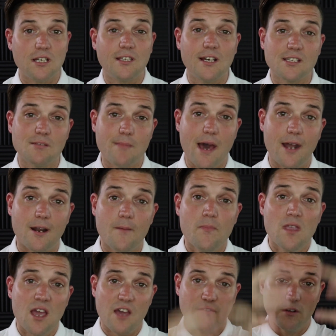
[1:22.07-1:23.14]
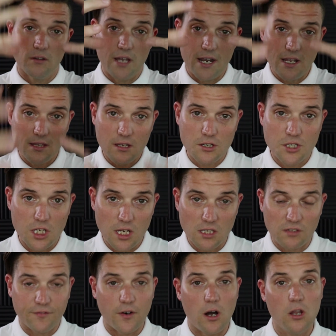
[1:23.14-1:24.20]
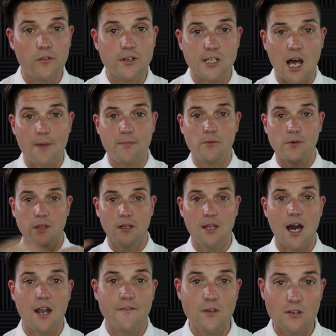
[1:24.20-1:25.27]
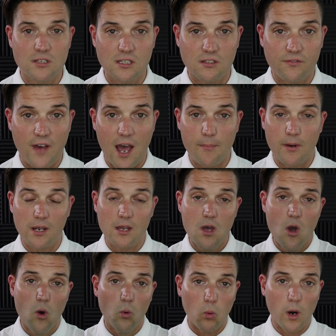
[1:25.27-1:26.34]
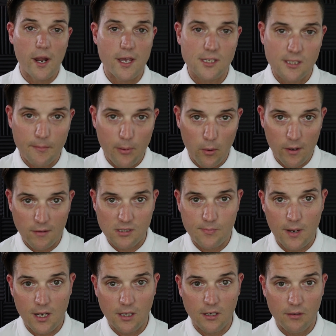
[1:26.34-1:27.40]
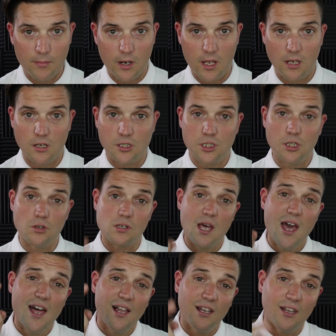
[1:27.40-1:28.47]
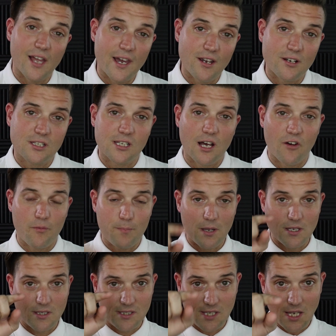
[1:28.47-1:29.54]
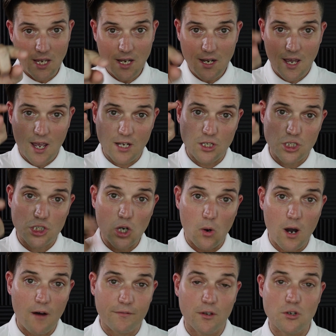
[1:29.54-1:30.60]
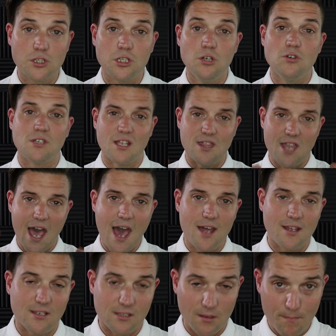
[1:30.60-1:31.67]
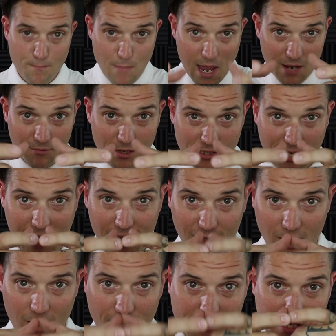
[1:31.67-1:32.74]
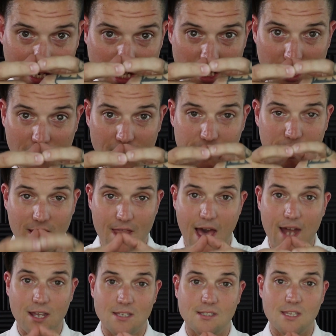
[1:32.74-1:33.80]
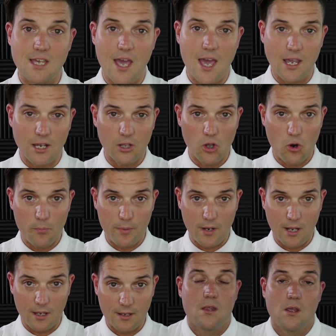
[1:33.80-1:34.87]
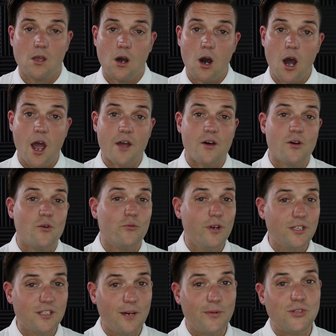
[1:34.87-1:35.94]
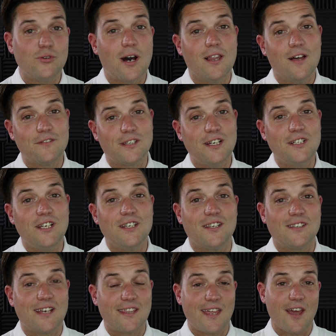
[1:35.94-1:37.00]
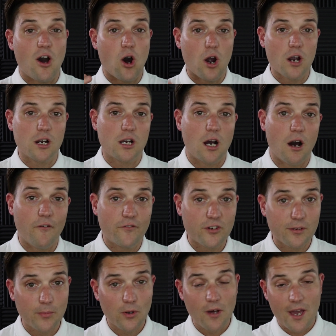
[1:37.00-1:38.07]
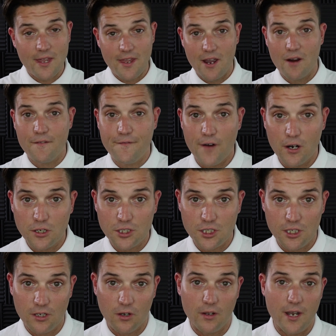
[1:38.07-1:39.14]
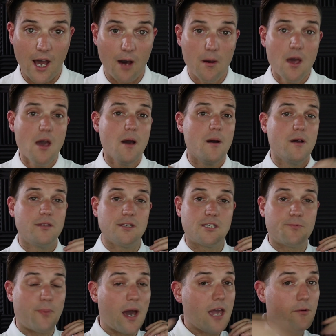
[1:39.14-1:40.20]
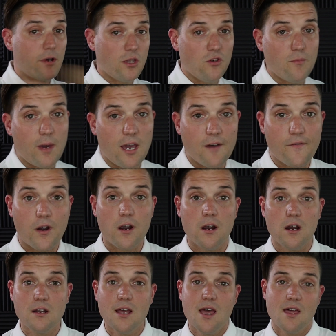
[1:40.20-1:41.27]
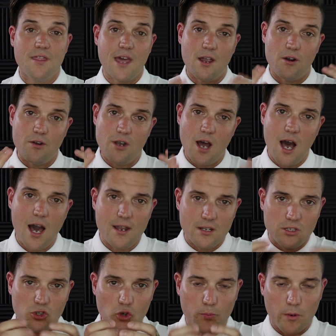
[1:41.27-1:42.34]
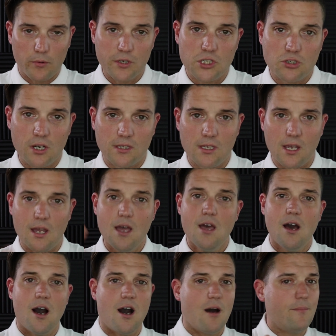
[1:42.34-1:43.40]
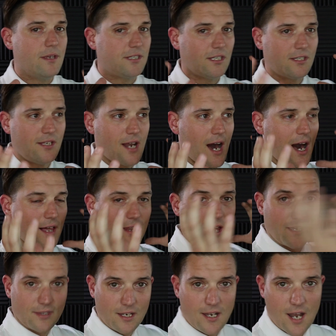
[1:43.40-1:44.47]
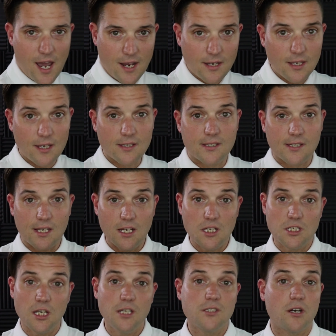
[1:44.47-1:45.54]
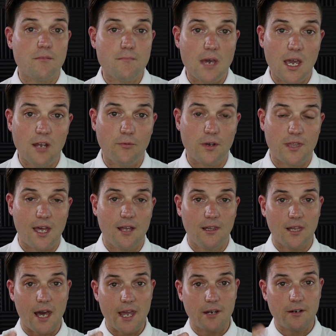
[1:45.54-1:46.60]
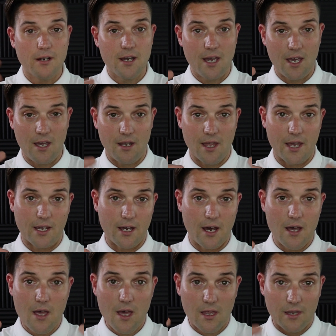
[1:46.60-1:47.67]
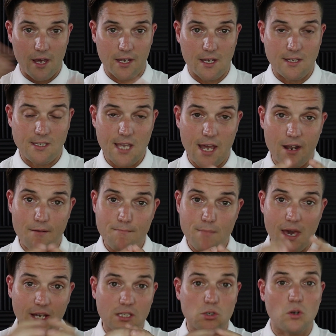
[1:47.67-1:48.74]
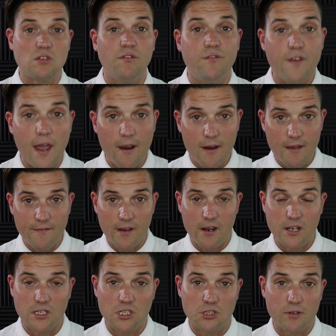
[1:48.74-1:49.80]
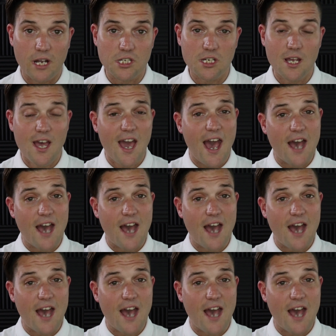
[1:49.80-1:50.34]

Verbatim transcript: It doesn't matter if you're letting your jeans fall over top and with a lot of useless fabric. What is the point of spending good money on your shoes? Let yourself be seen and show off those shoes. And that is the main reason I love skinny jeans, and that is the ankle opening. All right, reason number two I love skinny jeans is that they are comfortable and they are functional. Now, despite what you may have heard, they are not super restricting. Um, this is not like the 90s. Skinny jeans are made with a lycra and like a like a denim mix, so it's very very stretchy.